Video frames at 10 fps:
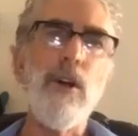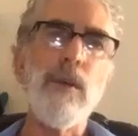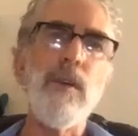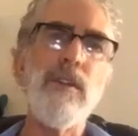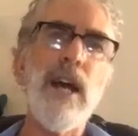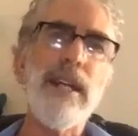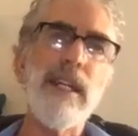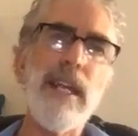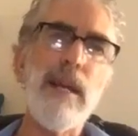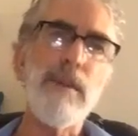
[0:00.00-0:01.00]
that we've got to
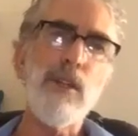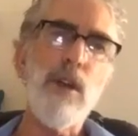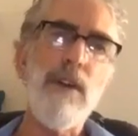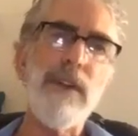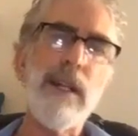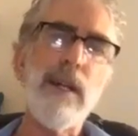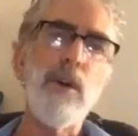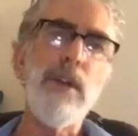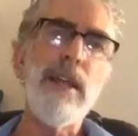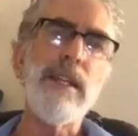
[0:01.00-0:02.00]
get him to soften a little
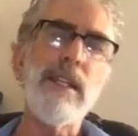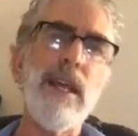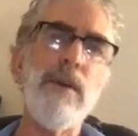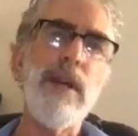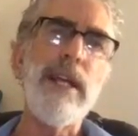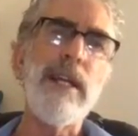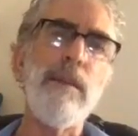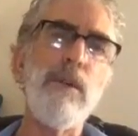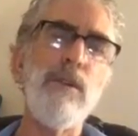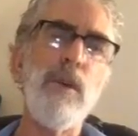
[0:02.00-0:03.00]
more of that inside rein and
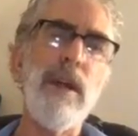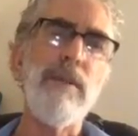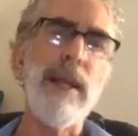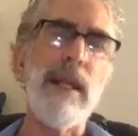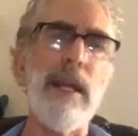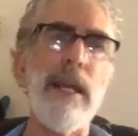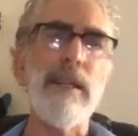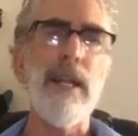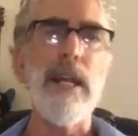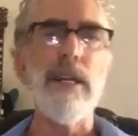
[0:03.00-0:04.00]
move away from that leg.
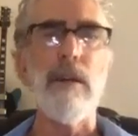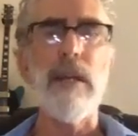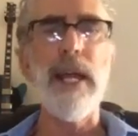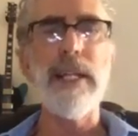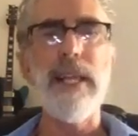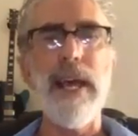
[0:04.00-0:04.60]
There you go, like that.